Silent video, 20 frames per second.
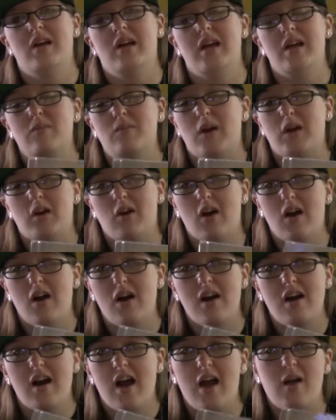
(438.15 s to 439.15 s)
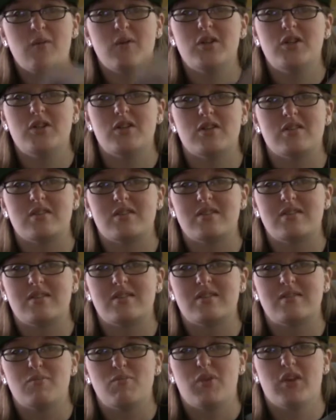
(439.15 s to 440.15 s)
in my car, I would just
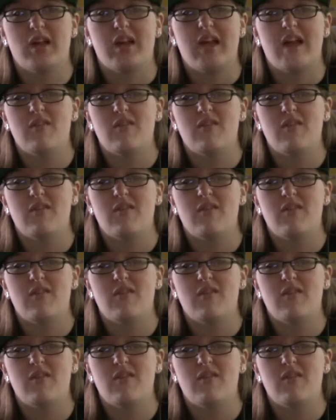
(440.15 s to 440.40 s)
play